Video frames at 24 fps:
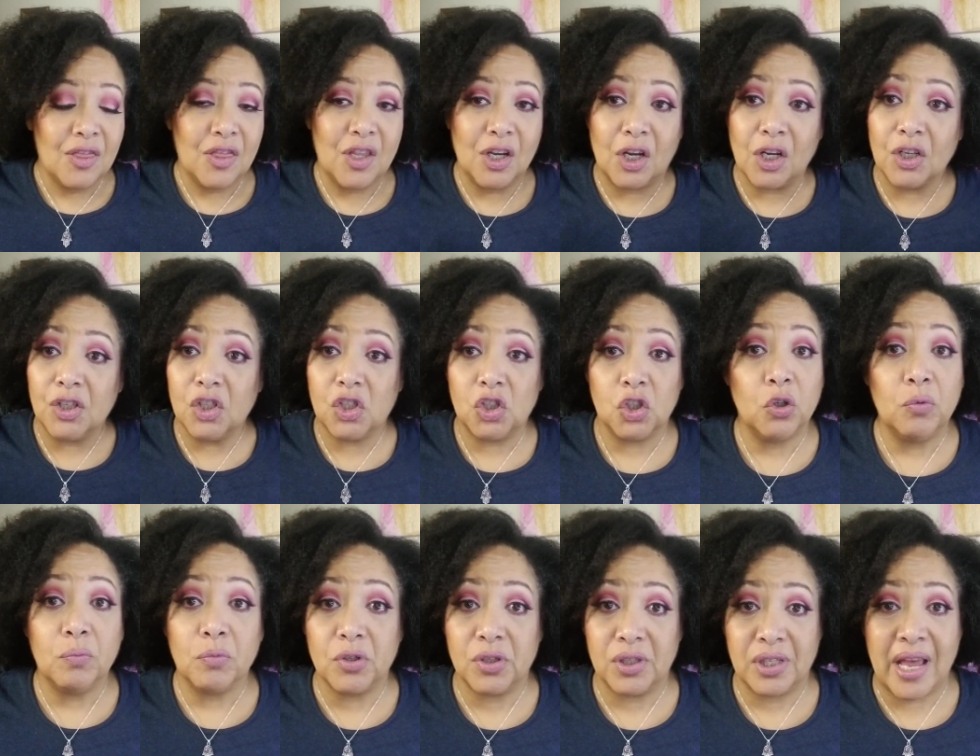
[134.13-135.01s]
the
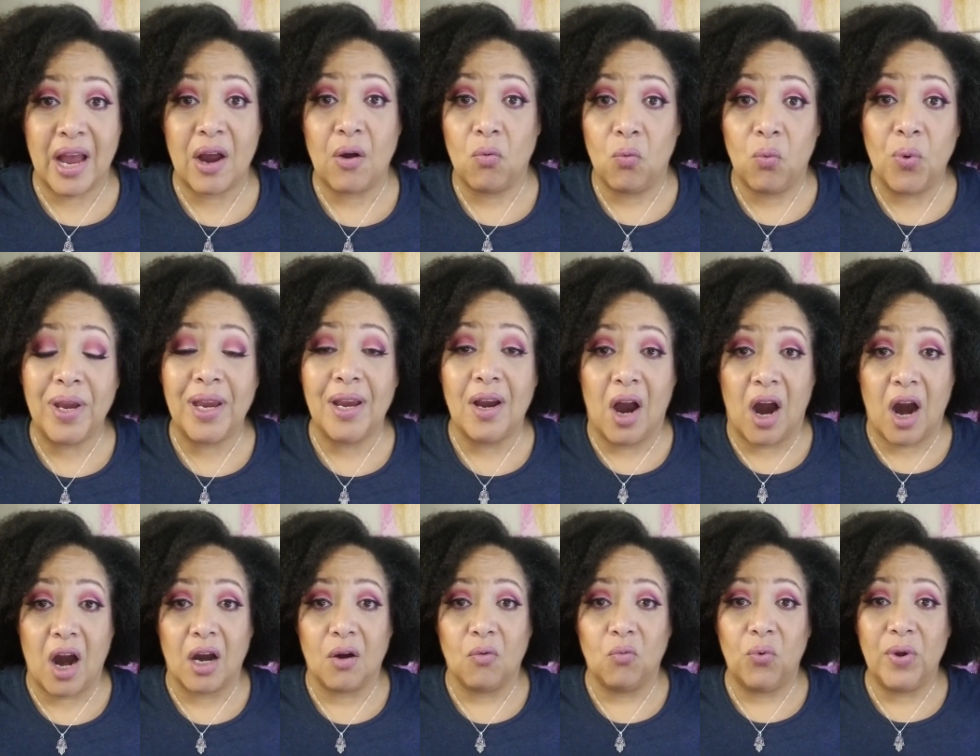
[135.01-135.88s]
consumers that we
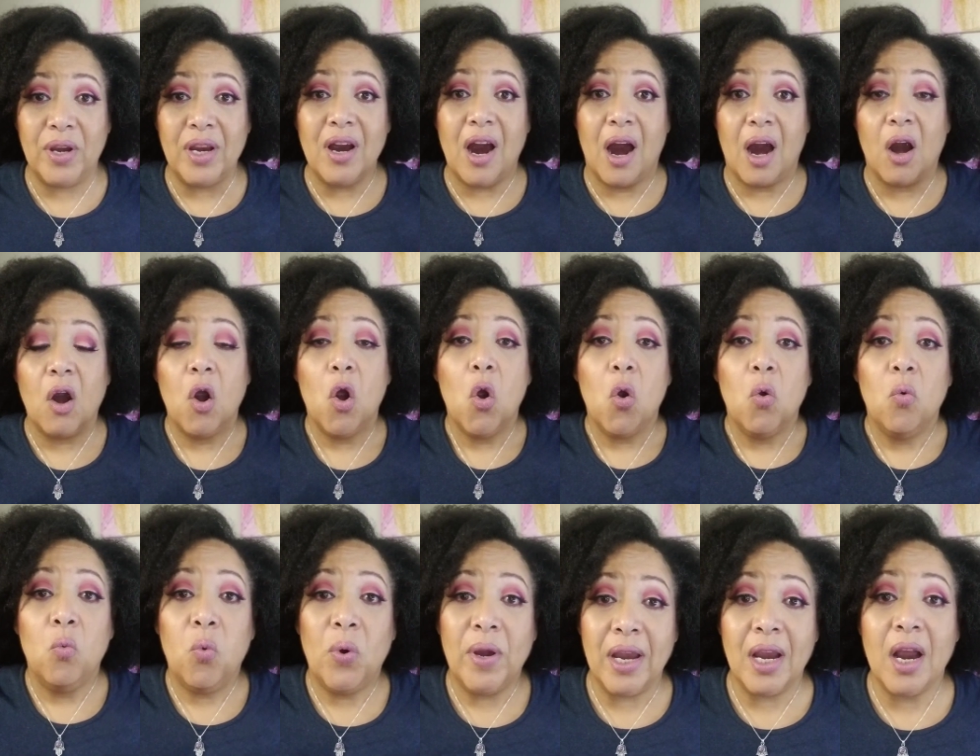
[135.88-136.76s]
are. We are
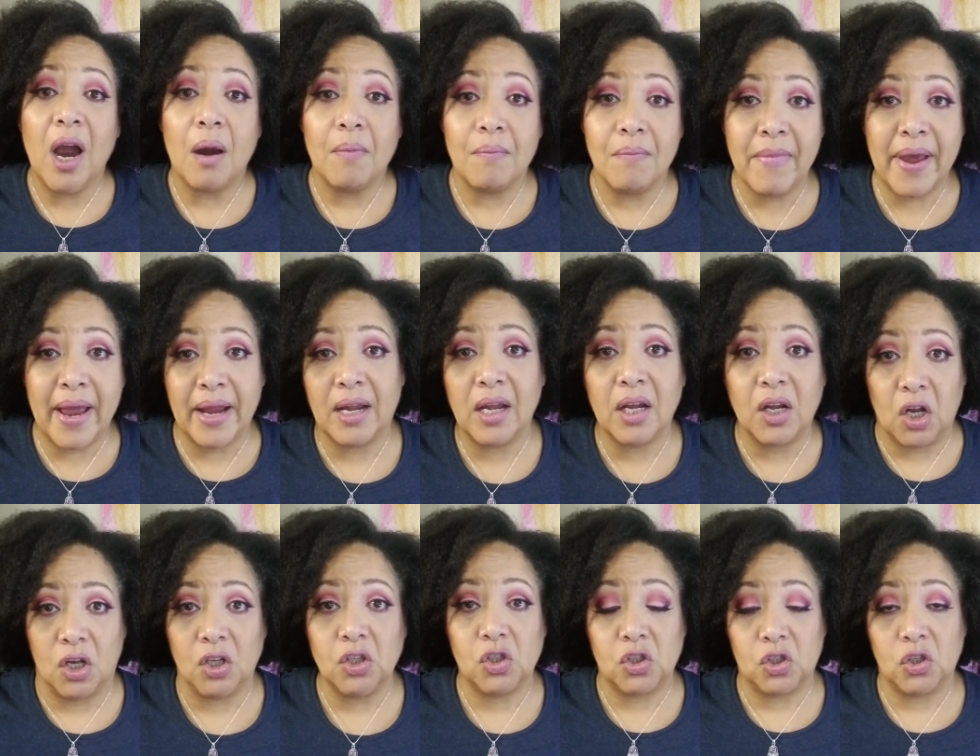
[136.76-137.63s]
we are mega
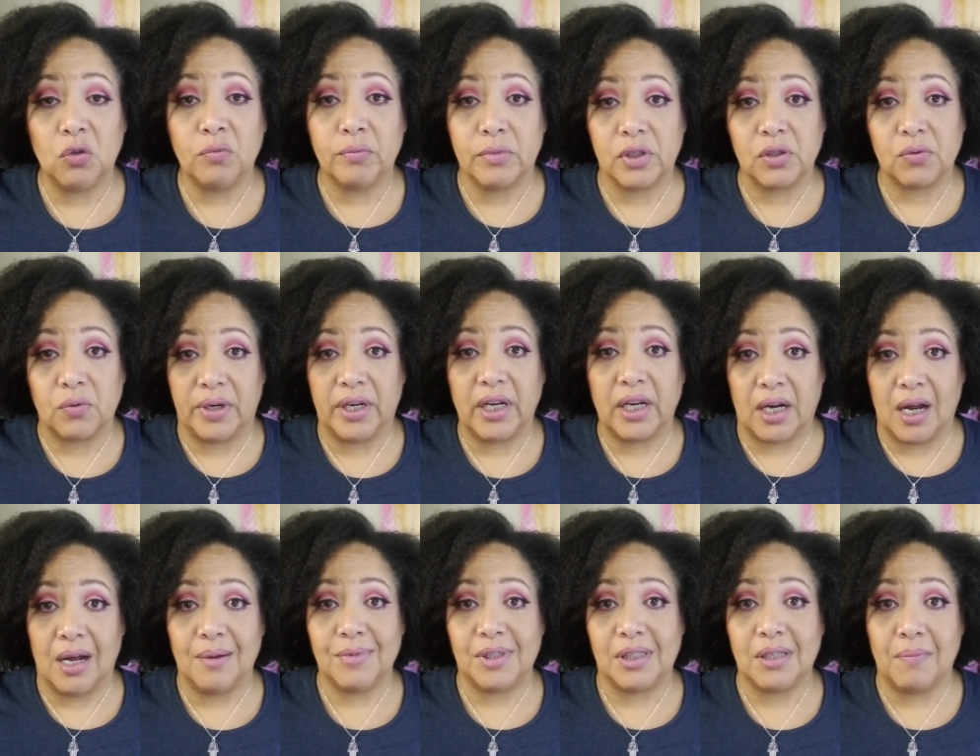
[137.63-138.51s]
consumers when it
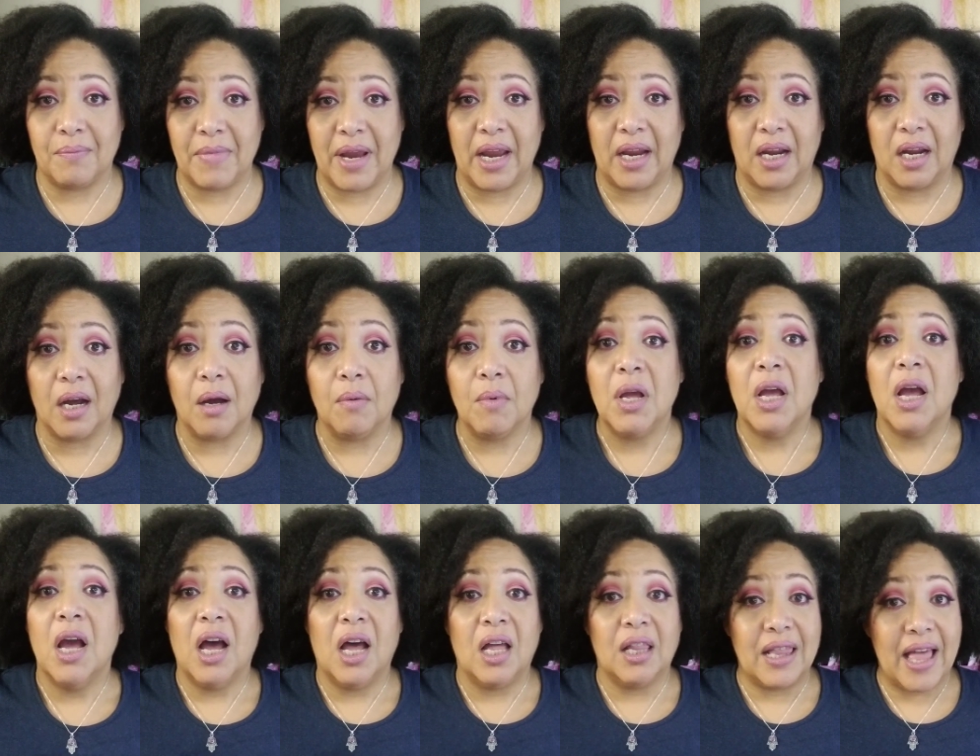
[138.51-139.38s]
comes to makeup.
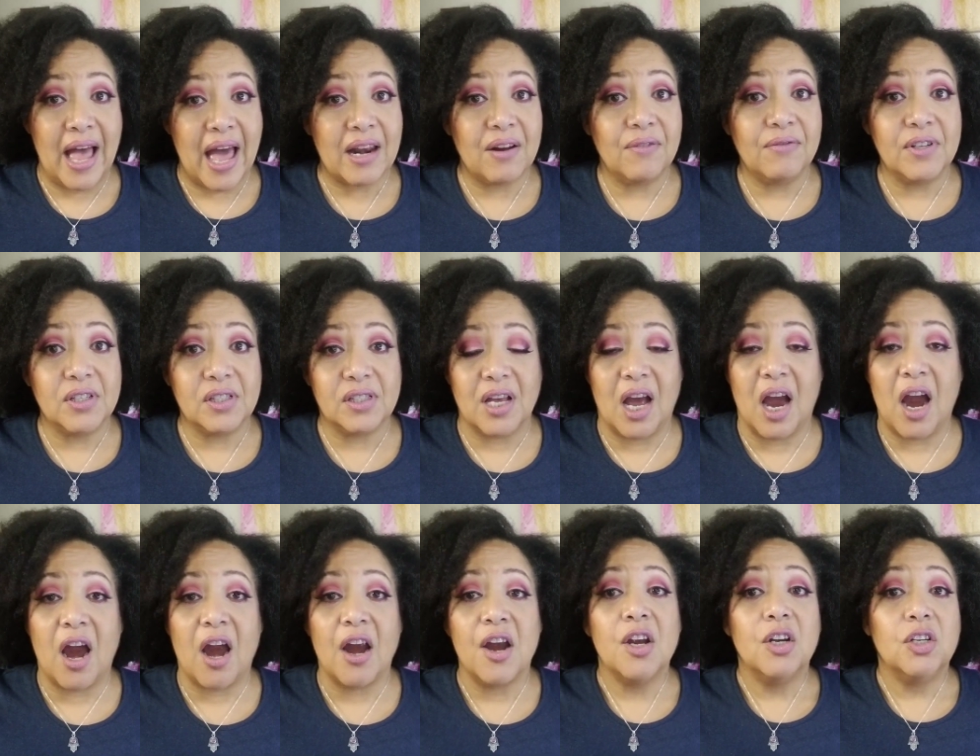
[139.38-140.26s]
A lot of us
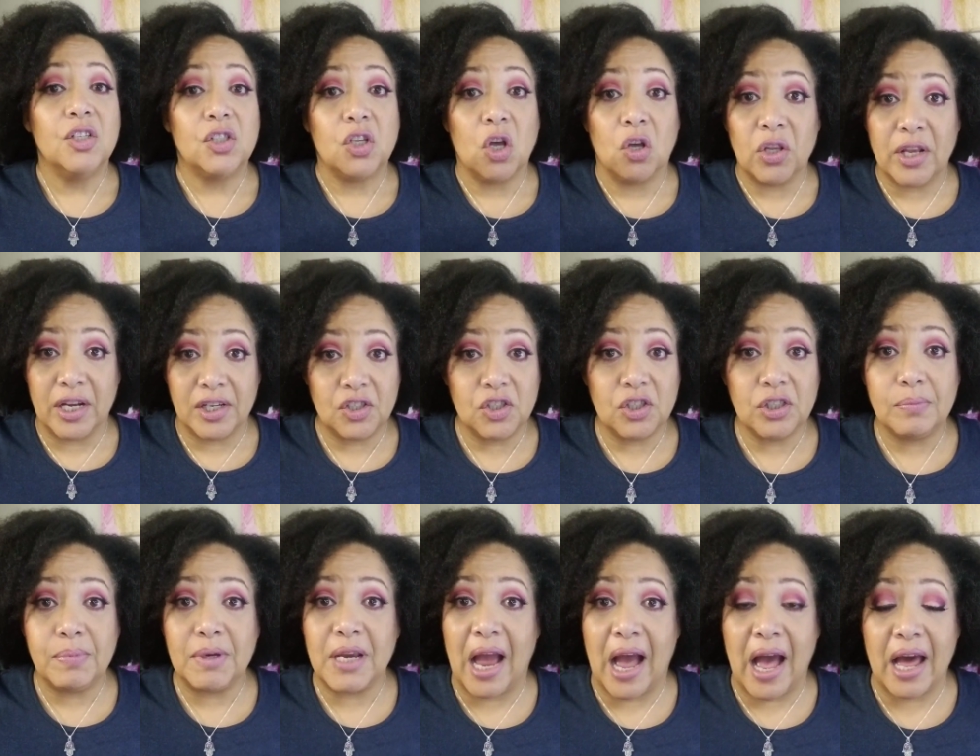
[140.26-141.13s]
are, so let's
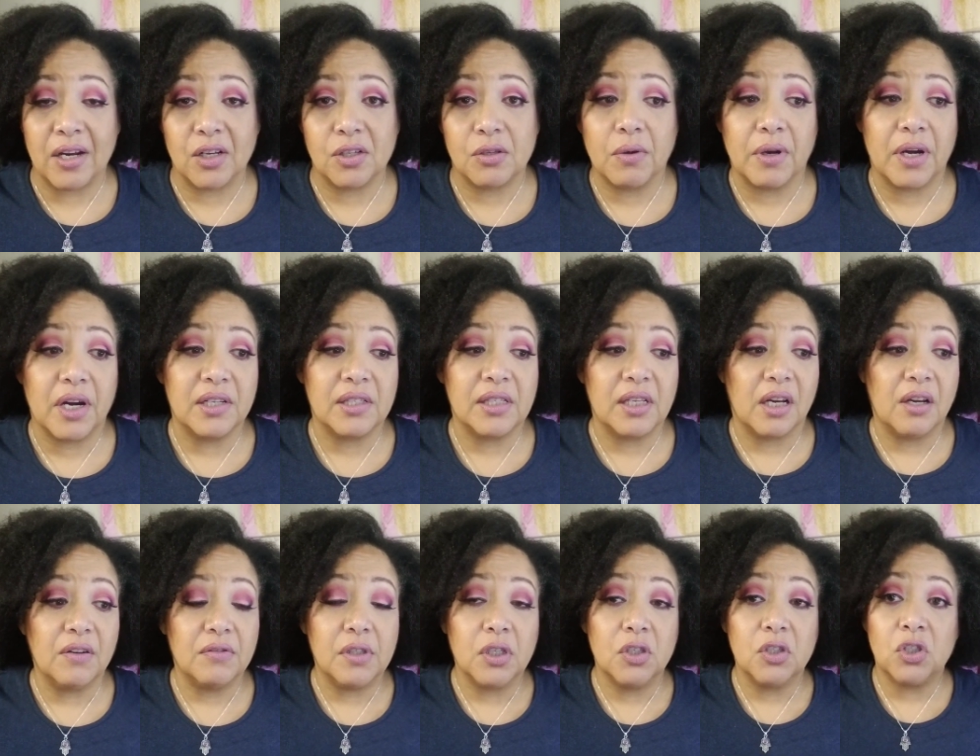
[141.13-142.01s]
just be honest with
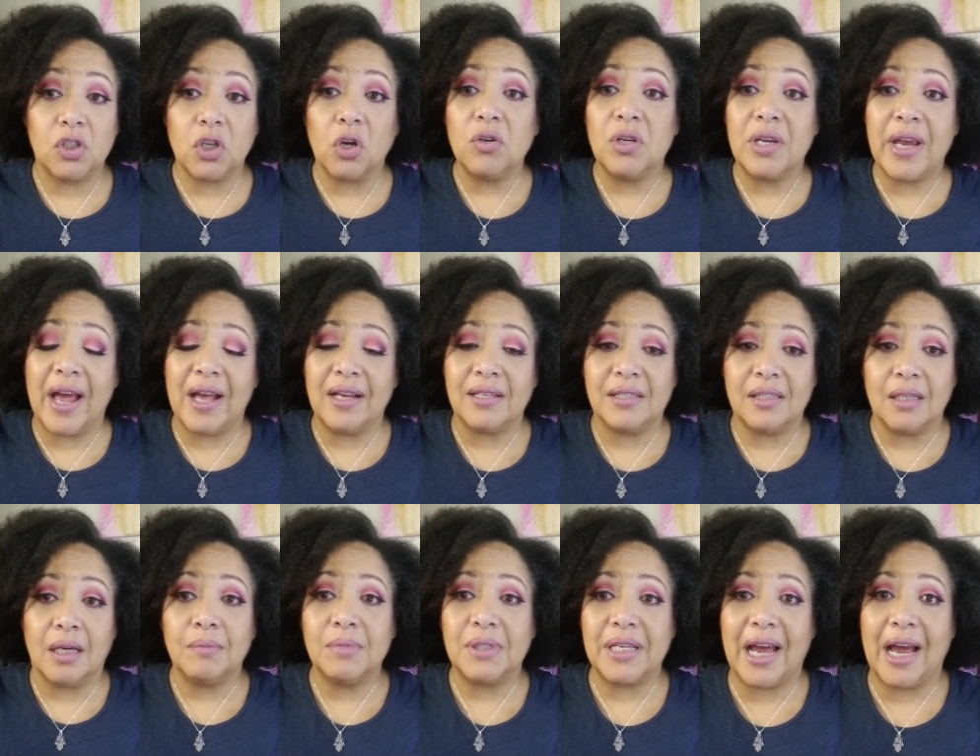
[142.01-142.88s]
ourselves. So yes, yeah,
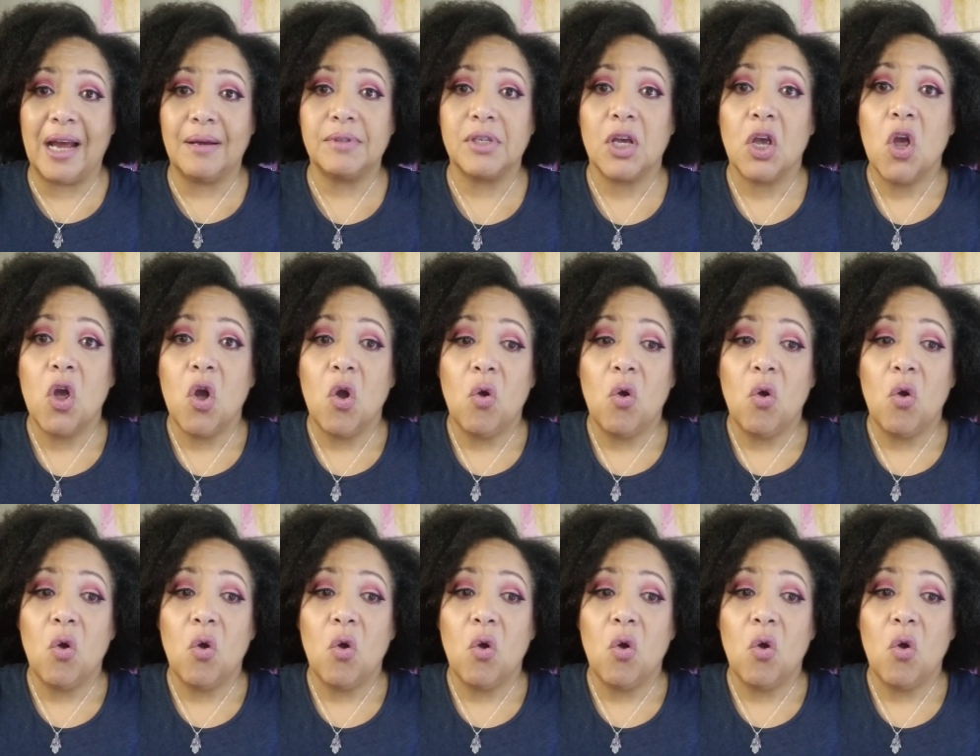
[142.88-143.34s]
sometimes